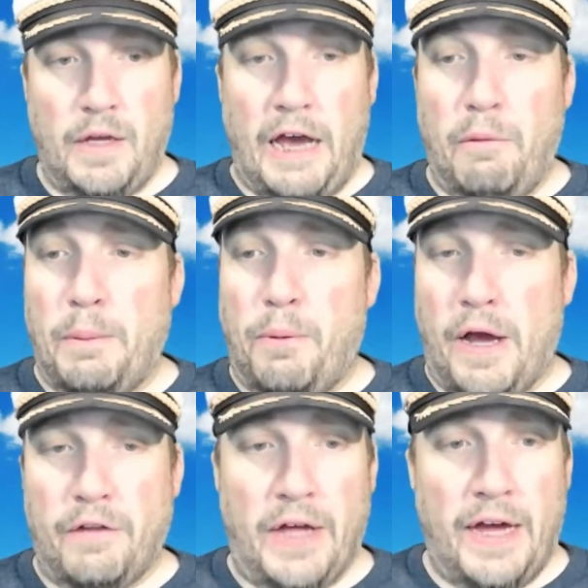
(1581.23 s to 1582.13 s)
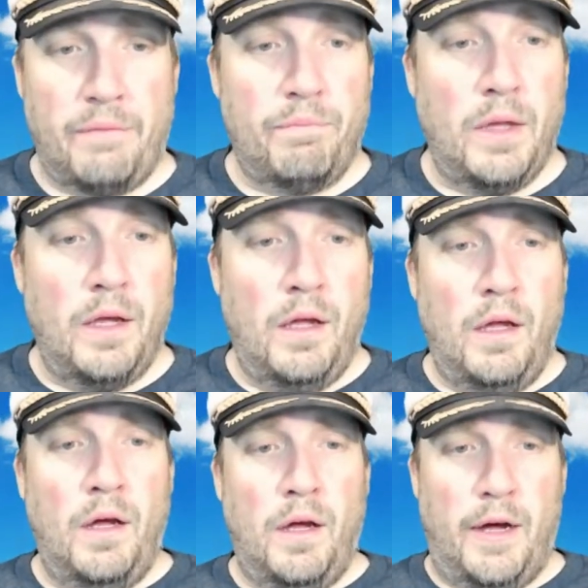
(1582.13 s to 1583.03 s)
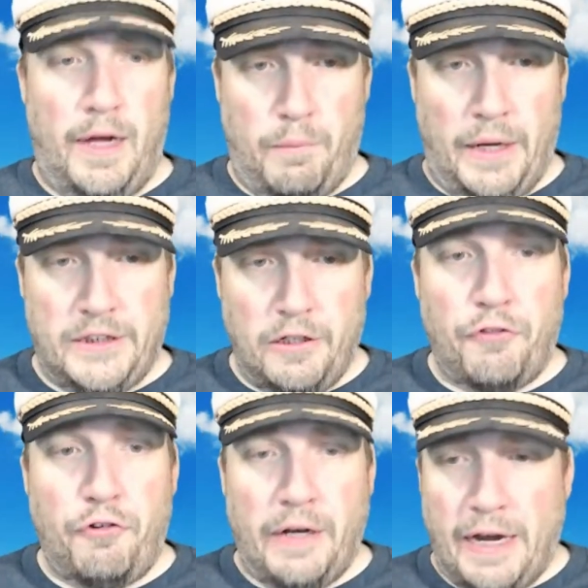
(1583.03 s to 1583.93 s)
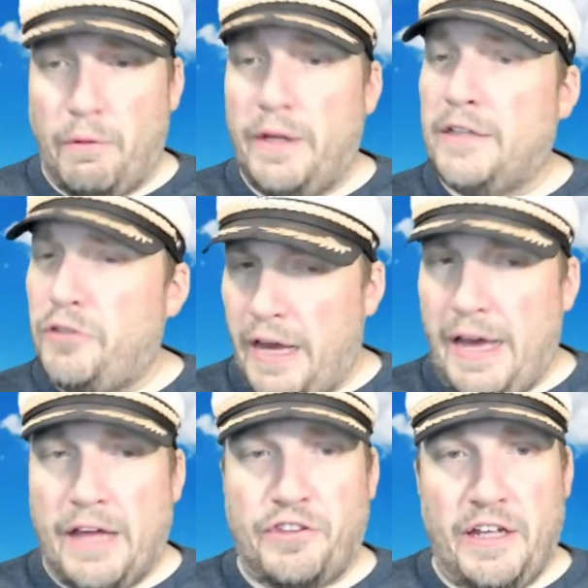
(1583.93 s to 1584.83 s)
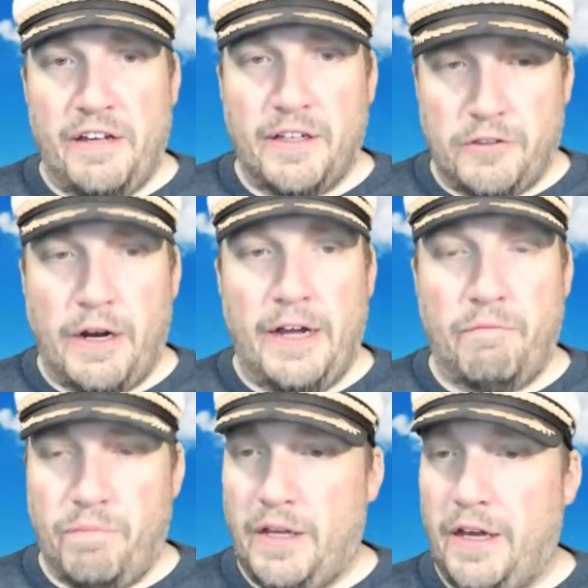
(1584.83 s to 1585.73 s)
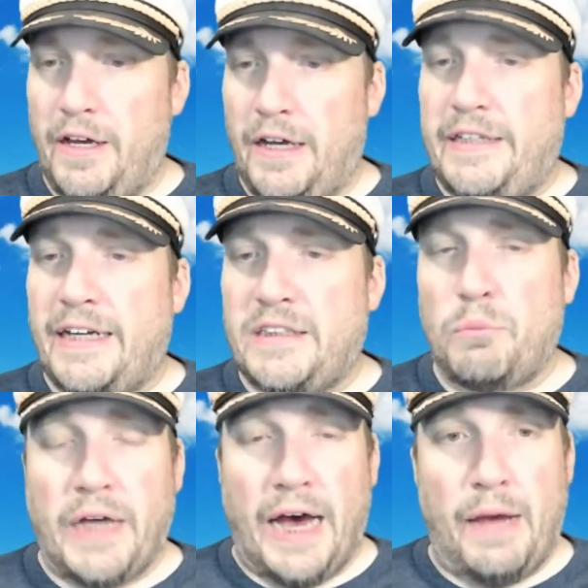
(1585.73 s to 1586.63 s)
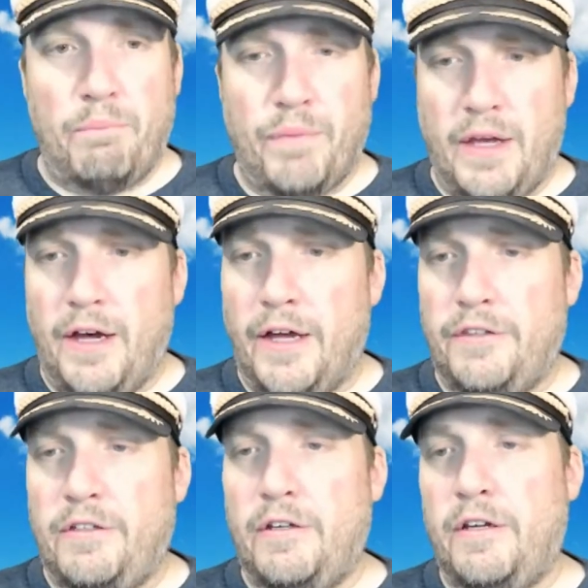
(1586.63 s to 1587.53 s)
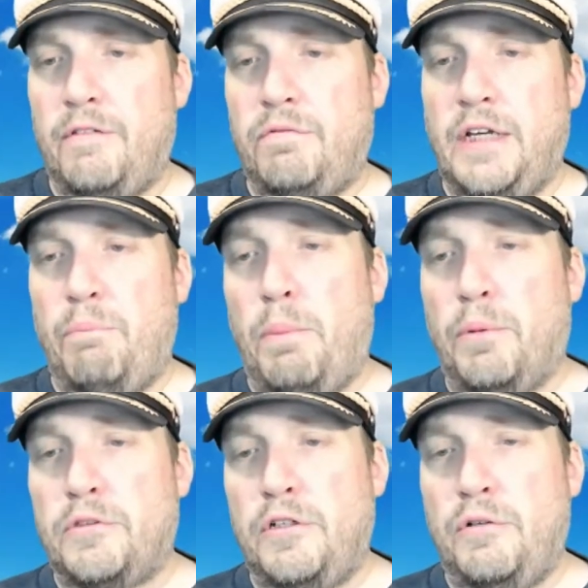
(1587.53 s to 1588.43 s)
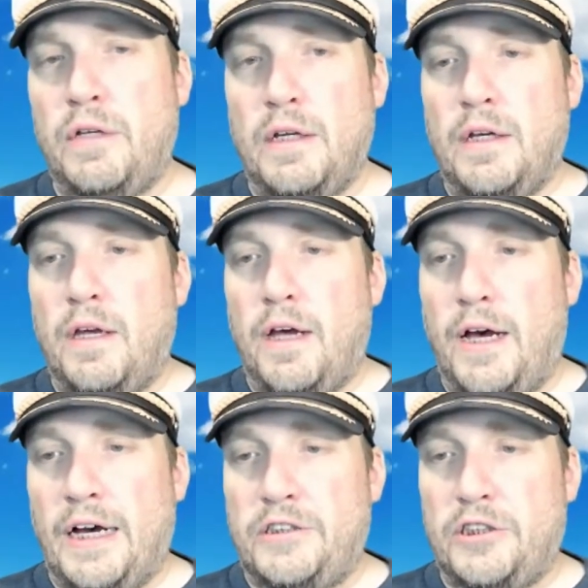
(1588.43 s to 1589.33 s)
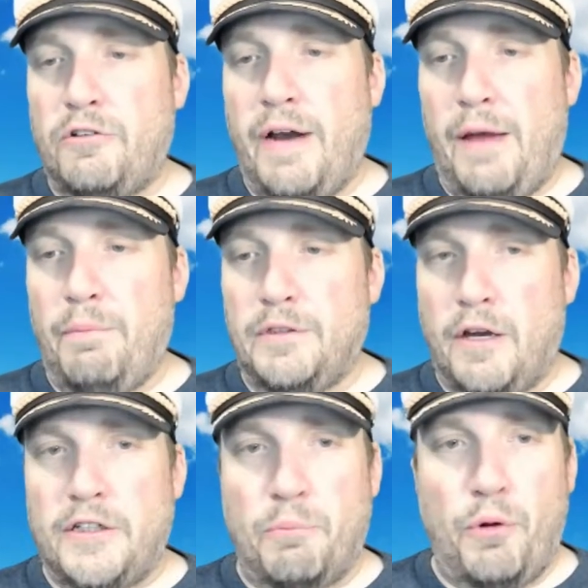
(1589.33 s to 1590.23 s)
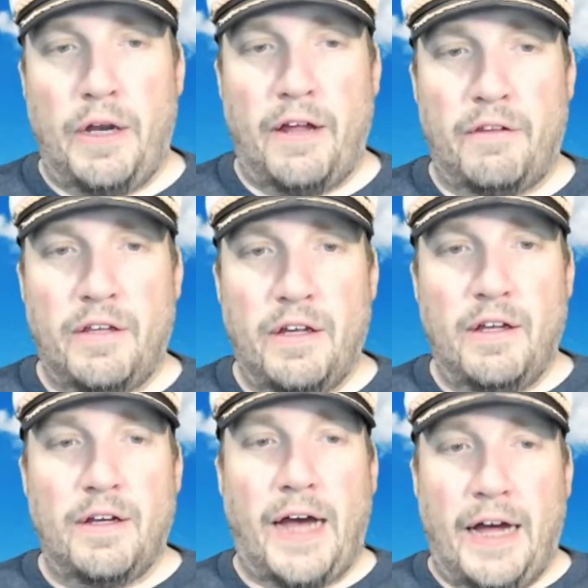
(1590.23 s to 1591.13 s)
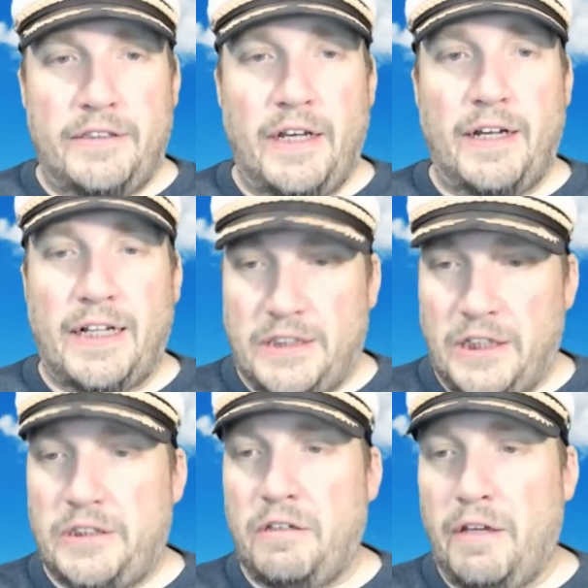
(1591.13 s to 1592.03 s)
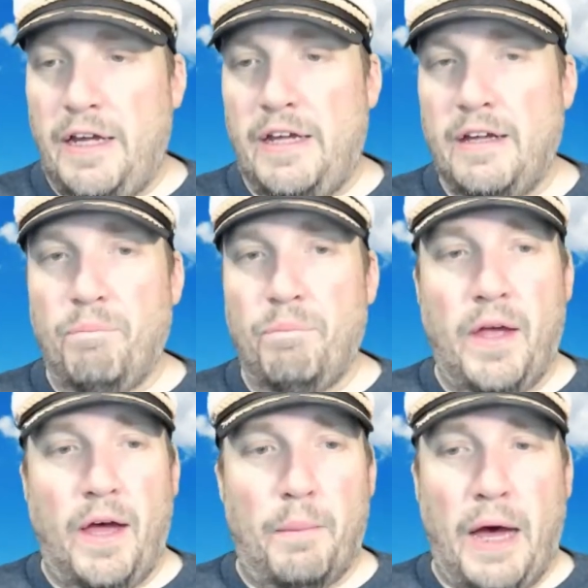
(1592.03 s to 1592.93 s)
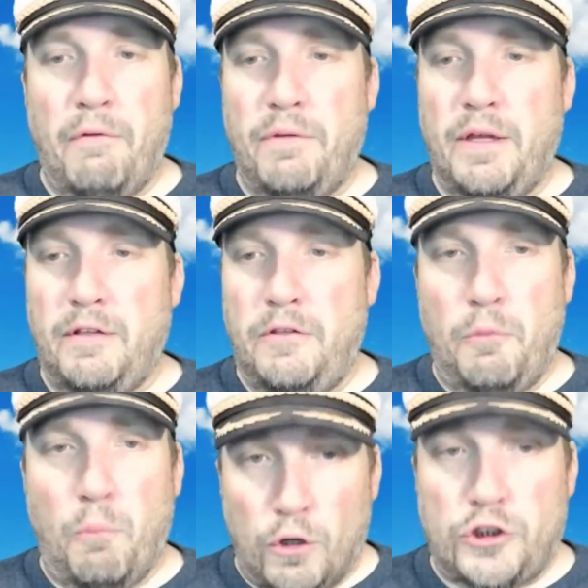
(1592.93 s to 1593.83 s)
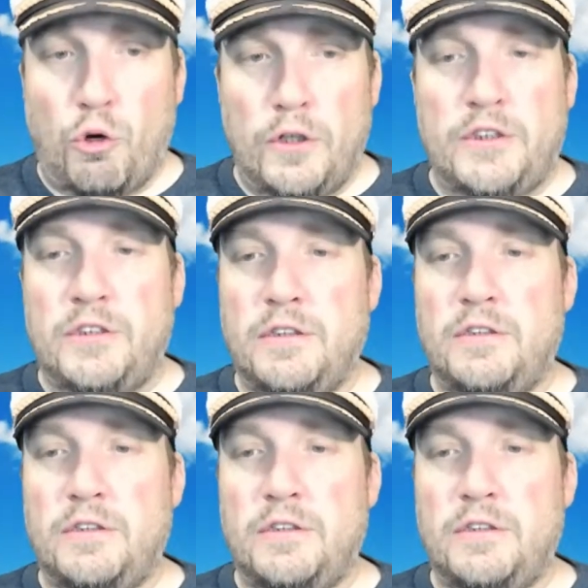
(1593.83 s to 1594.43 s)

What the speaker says: I would be proud of that. I still at 391. That's okay, Anthony. It's all right. It takes some time to get people to subscribe. As long as you're putting out content consistently, I do more shorts.